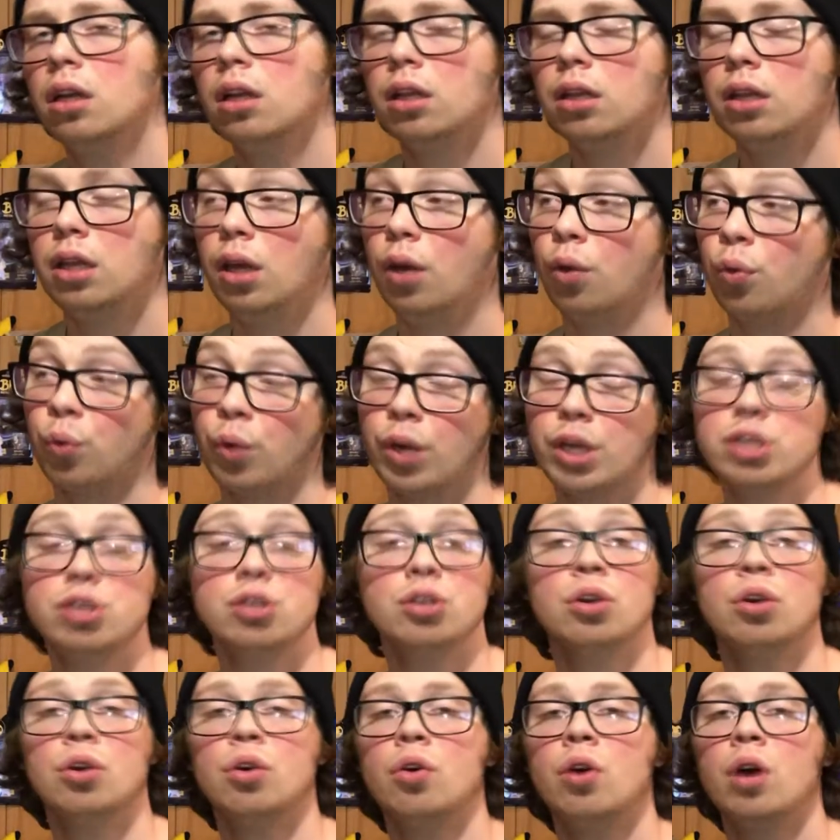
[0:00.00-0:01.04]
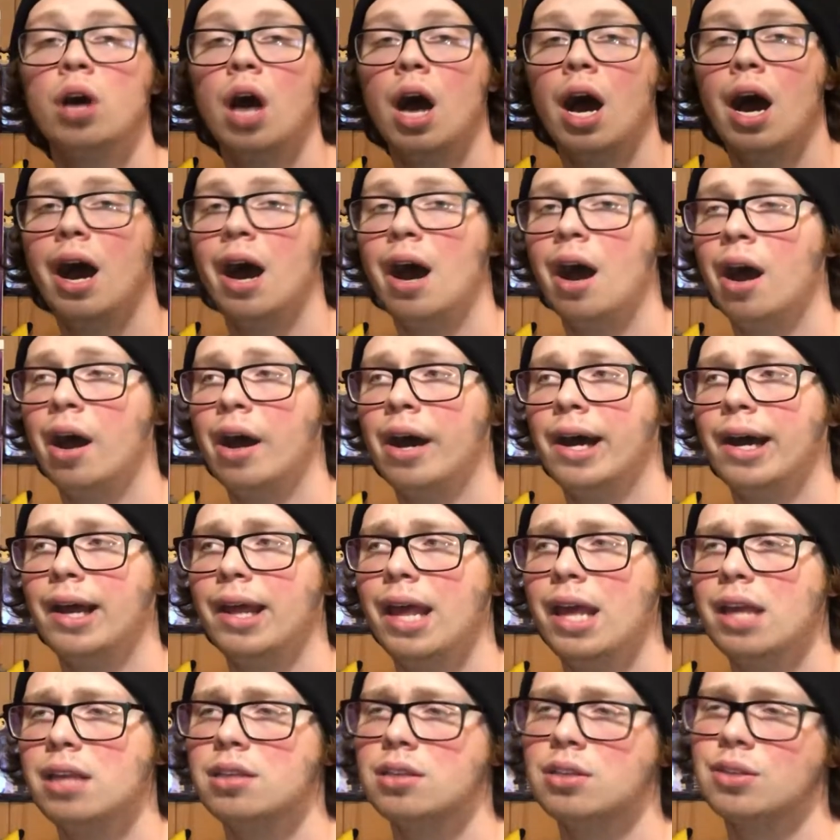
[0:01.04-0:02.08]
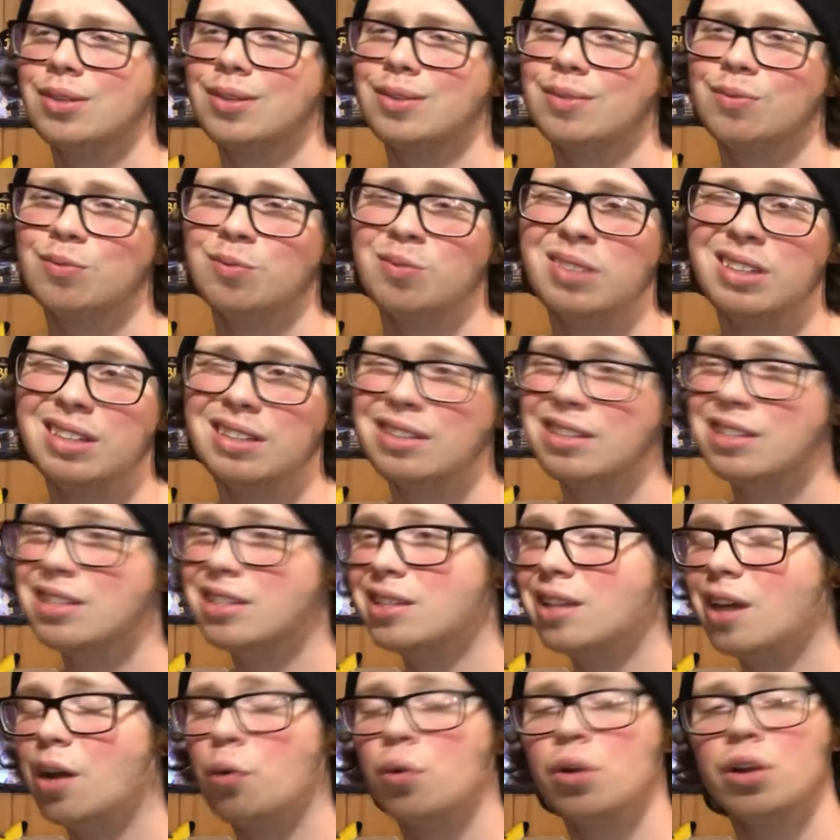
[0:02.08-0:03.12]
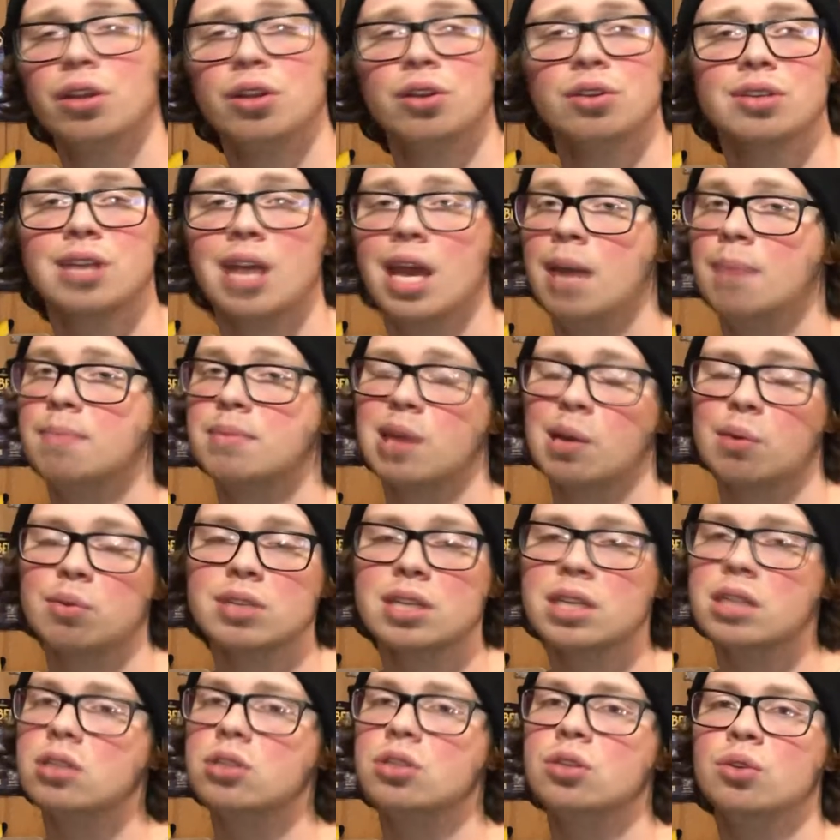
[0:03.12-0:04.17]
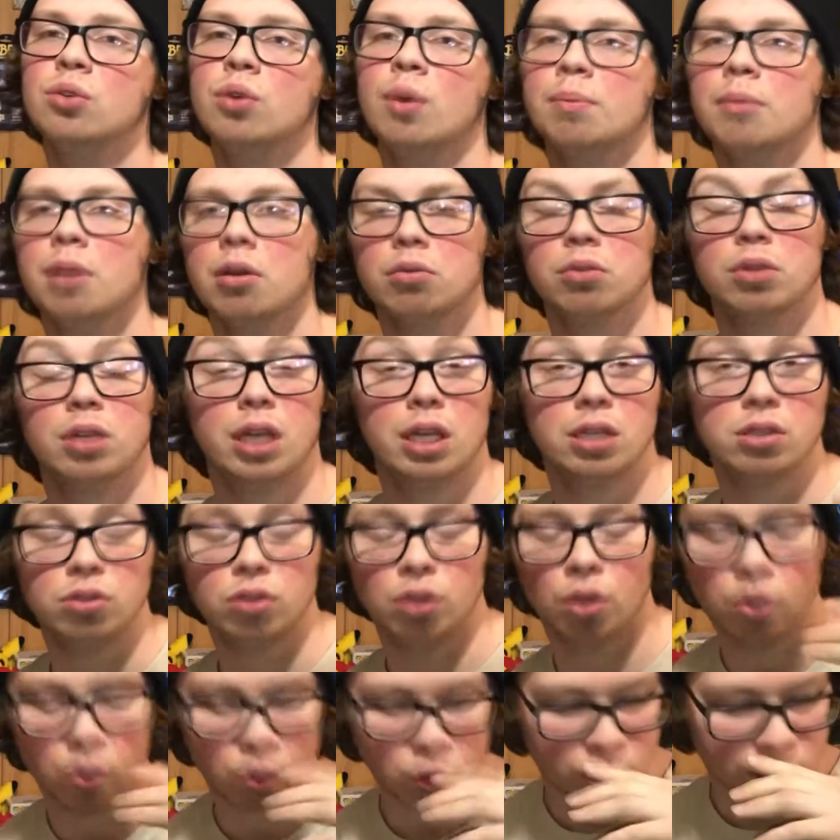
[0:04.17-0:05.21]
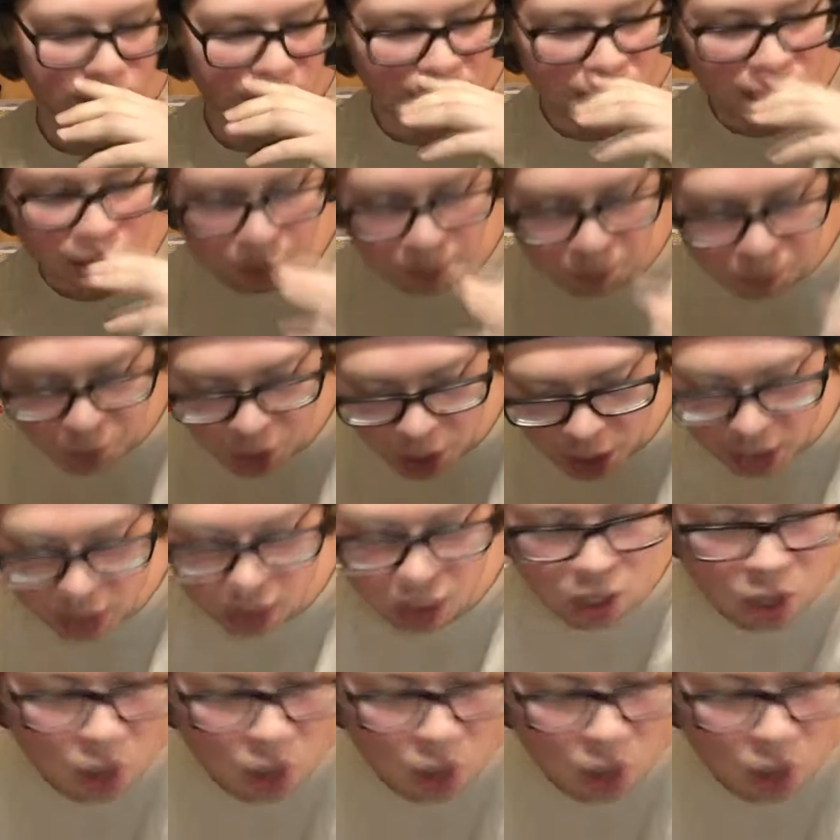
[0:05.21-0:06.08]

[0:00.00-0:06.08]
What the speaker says: the original. It's this is not one of those games I was into. I'm not really into the whole setting, but